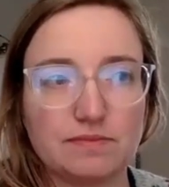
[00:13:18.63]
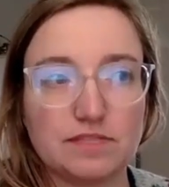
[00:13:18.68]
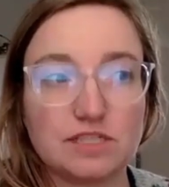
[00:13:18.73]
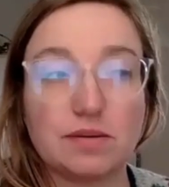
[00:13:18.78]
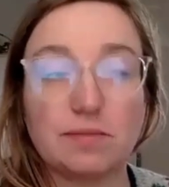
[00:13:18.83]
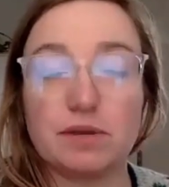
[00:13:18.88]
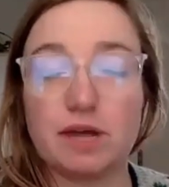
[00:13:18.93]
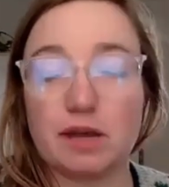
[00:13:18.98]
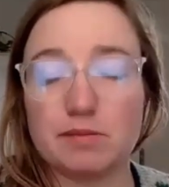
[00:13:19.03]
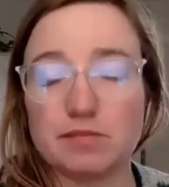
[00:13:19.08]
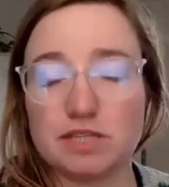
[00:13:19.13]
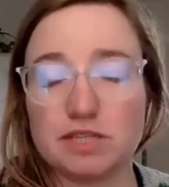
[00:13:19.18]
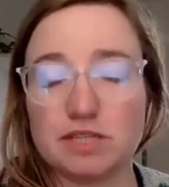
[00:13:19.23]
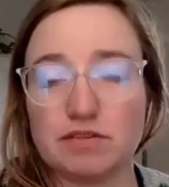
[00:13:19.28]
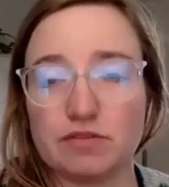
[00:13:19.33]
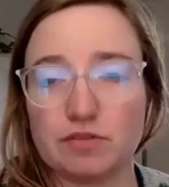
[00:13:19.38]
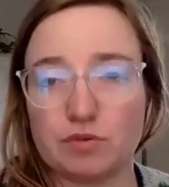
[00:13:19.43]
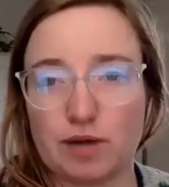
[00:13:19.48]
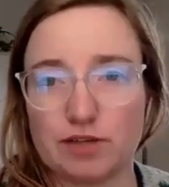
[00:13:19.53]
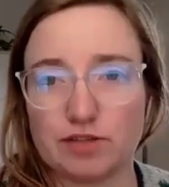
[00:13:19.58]
sometimes
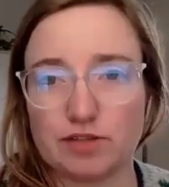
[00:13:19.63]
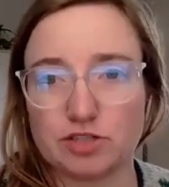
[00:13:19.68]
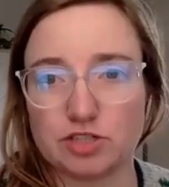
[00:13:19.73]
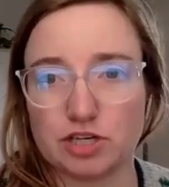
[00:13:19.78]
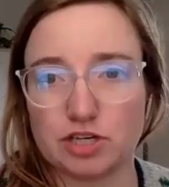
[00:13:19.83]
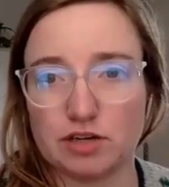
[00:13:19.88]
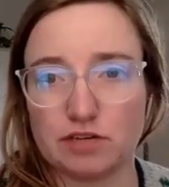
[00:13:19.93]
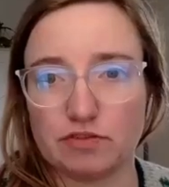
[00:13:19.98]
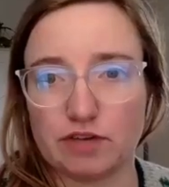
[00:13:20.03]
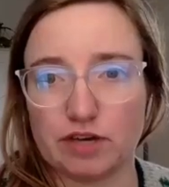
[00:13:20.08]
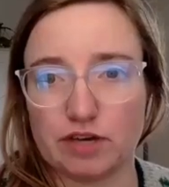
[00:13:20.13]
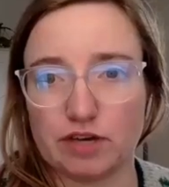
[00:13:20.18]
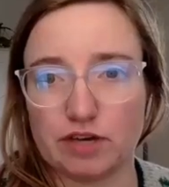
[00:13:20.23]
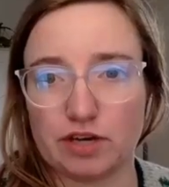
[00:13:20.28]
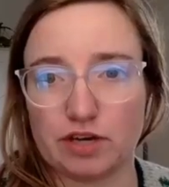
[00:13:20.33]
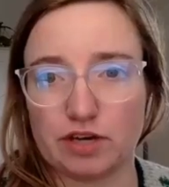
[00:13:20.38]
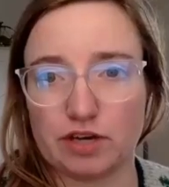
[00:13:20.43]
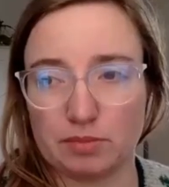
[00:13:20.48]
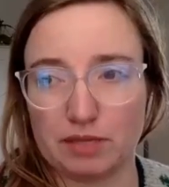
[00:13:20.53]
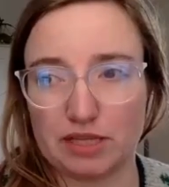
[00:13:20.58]
they've questioned if
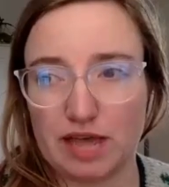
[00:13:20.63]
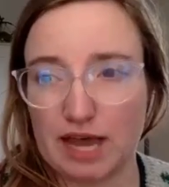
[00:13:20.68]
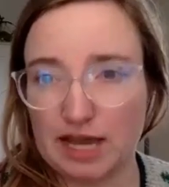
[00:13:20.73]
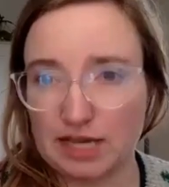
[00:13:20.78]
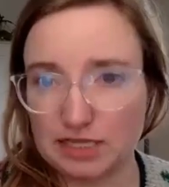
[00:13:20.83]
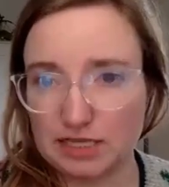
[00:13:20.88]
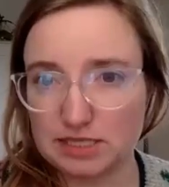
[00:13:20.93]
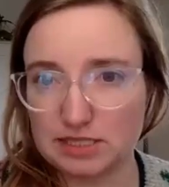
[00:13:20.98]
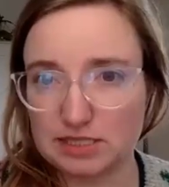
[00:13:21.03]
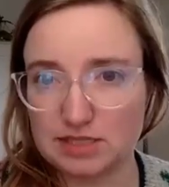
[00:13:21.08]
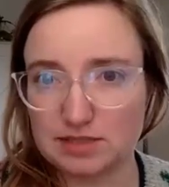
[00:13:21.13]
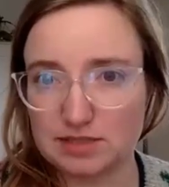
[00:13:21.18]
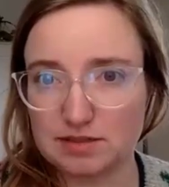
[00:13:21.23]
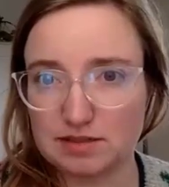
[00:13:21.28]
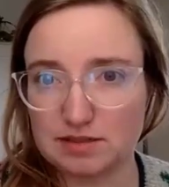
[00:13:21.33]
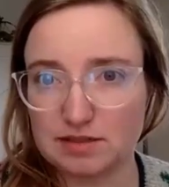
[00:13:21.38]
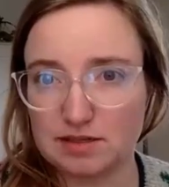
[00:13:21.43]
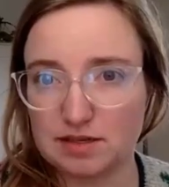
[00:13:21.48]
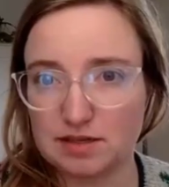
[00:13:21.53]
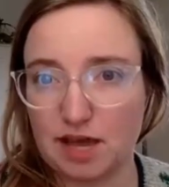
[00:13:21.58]
it could be
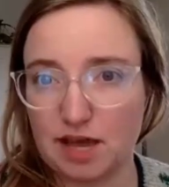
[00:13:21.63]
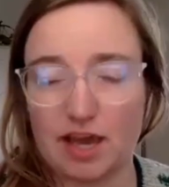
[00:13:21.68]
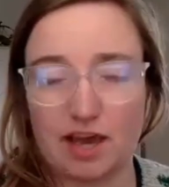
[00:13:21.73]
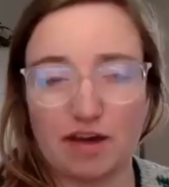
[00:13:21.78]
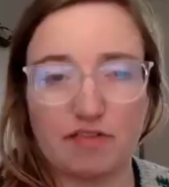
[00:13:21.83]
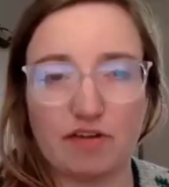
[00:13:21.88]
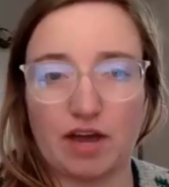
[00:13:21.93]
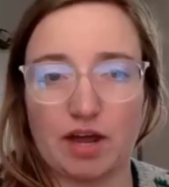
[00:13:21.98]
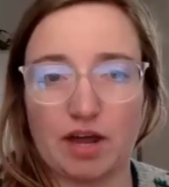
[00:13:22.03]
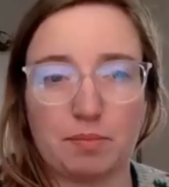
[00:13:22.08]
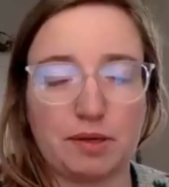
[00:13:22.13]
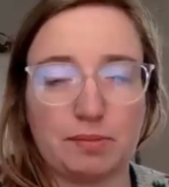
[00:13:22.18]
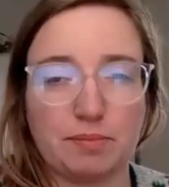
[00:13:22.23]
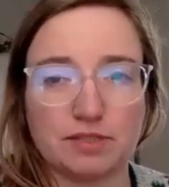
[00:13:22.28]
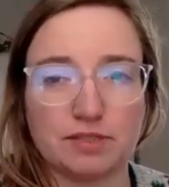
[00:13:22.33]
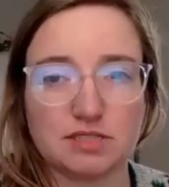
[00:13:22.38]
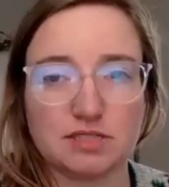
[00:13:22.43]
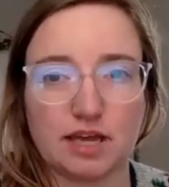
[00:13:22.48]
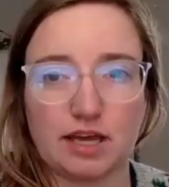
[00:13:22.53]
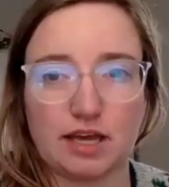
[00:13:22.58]
less i have had
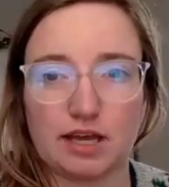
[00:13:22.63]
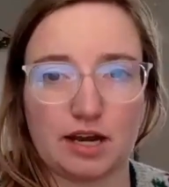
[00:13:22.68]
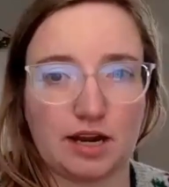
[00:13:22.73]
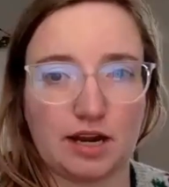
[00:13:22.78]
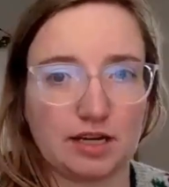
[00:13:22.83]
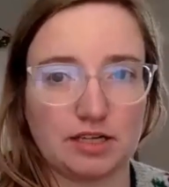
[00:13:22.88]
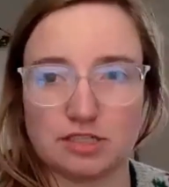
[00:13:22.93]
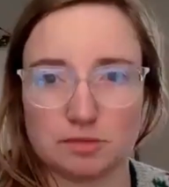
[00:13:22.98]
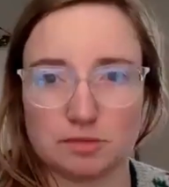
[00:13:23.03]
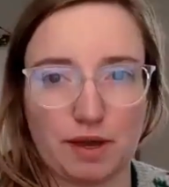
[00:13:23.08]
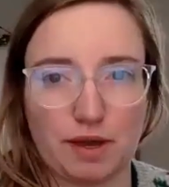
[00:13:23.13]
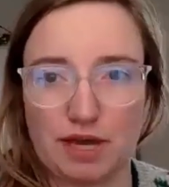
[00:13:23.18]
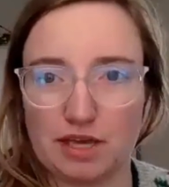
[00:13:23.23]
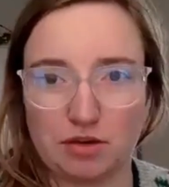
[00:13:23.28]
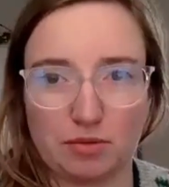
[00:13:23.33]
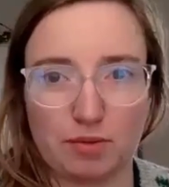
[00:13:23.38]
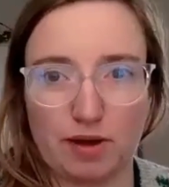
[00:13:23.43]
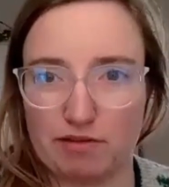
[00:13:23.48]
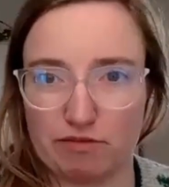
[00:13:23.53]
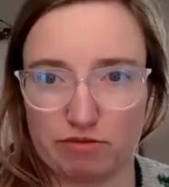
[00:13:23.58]
people say can i just
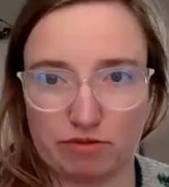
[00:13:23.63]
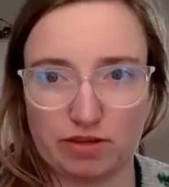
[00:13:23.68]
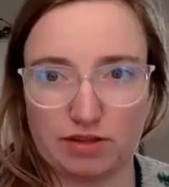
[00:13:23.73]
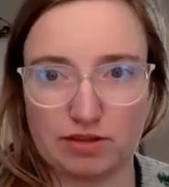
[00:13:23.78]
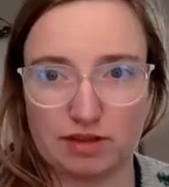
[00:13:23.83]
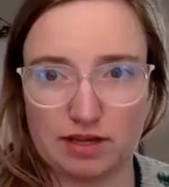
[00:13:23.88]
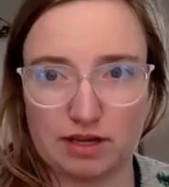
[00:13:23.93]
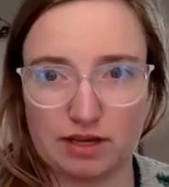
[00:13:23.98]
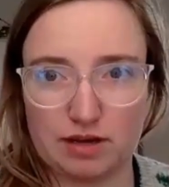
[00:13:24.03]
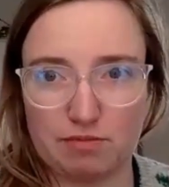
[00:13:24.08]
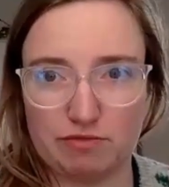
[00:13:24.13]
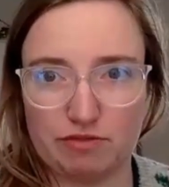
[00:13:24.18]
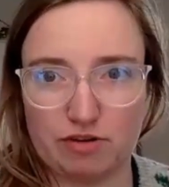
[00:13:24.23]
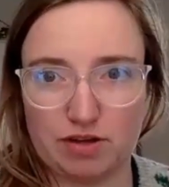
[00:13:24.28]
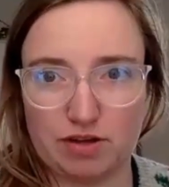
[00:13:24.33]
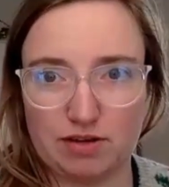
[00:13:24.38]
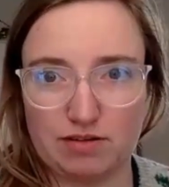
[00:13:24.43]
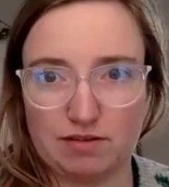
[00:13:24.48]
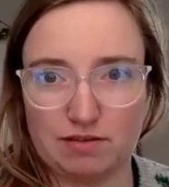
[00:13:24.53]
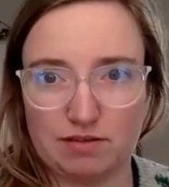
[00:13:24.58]
pay you everything up
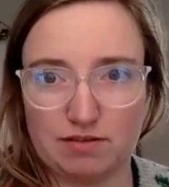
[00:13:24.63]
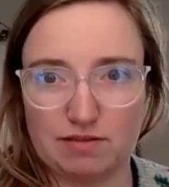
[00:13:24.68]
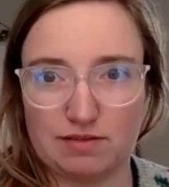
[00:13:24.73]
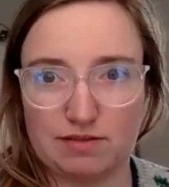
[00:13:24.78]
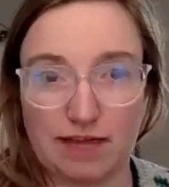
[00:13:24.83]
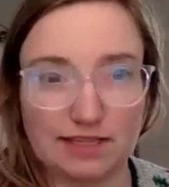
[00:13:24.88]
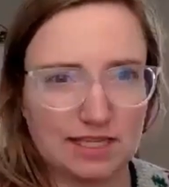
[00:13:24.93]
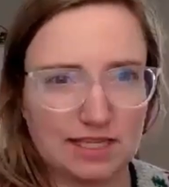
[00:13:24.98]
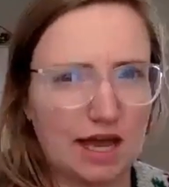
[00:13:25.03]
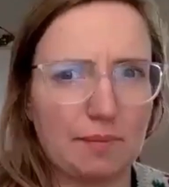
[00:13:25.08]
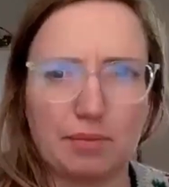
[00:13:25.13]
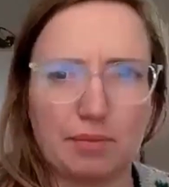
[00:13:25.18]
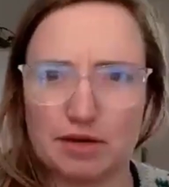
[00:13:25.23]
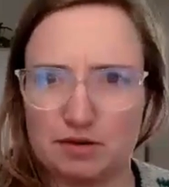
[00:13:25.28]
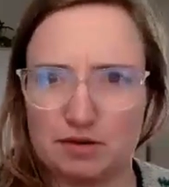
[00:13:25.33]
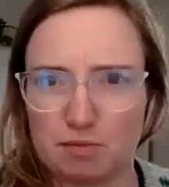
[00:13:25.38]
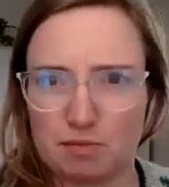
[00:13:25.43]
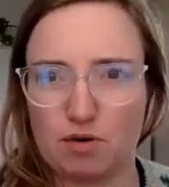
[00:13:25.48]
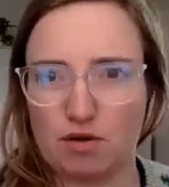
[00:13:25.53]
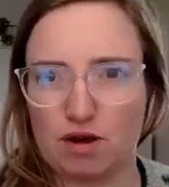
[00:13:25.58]
front that's
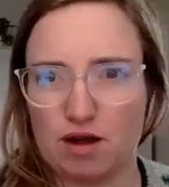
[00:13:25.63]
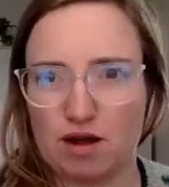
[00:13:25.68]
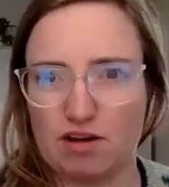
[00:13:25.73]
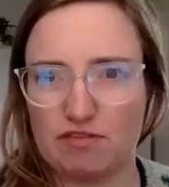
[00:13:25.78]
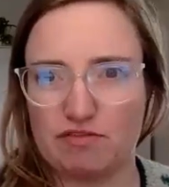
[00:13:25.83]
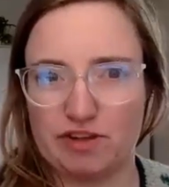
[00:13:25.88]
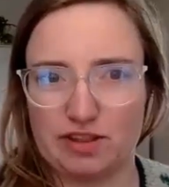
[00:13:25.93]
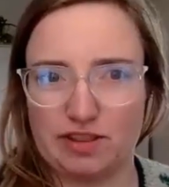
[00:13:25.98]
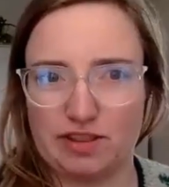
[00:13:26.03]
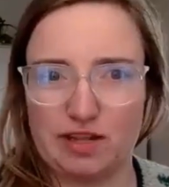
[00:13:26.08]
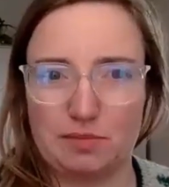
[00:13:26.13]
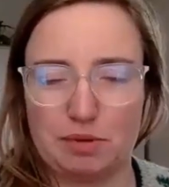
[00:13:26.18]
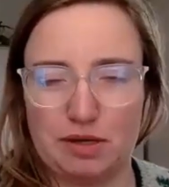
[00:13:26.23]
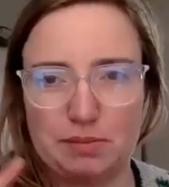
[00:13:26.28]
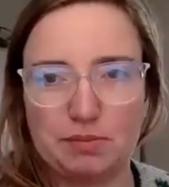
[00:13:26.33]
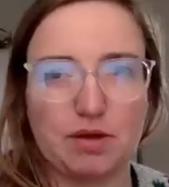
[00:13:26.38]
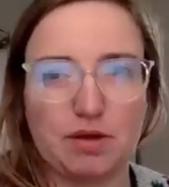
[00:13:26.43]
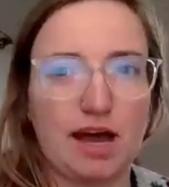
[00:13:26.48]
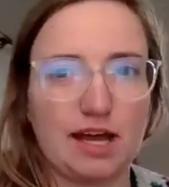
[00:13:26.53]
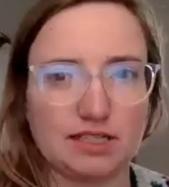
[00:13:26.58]
happened more often than
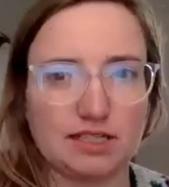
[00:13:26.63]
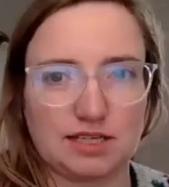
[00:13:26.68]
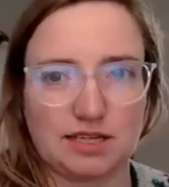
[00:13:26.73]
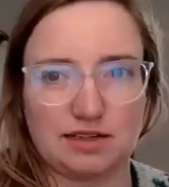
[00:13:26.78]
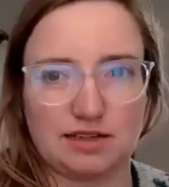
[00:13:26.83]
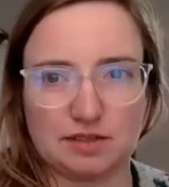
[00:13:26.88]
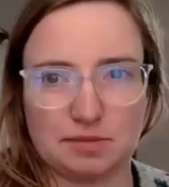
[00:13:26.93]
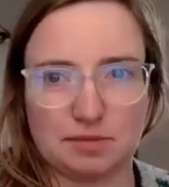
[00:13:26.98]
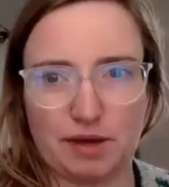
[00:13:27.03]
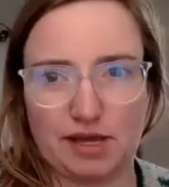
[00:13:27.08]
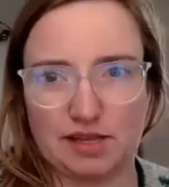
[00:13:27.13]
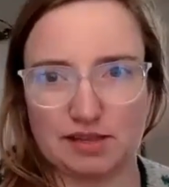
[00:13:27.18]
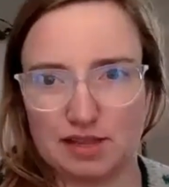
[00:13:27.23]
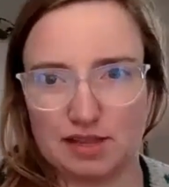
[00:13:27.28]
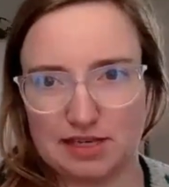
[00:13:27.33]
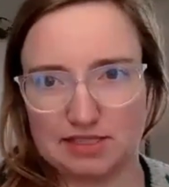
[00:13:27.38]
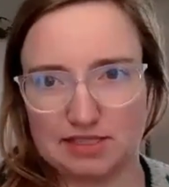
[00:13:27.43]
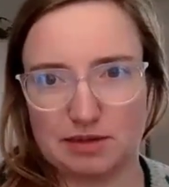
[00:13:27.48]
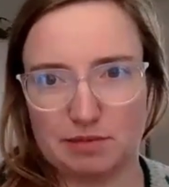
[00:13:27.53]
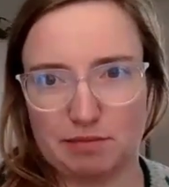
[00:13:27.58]
people asking to pay
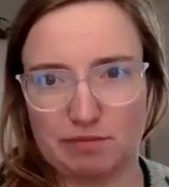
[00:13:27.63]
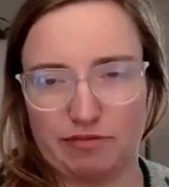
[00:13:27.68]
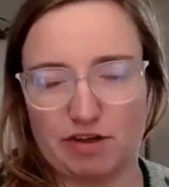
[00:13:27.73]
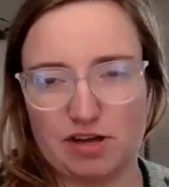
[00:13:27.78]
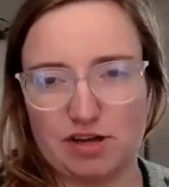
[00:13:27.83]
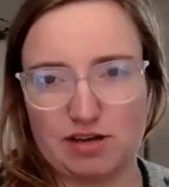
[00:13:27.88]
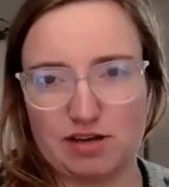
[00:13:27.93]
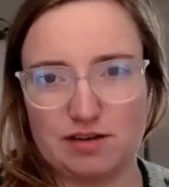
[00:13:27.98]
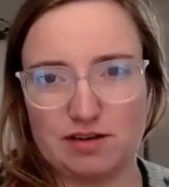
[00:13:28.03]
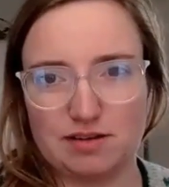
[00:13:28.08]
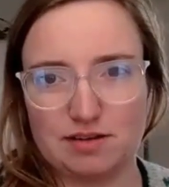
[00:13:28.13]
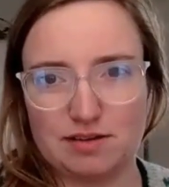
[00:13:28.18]
less up front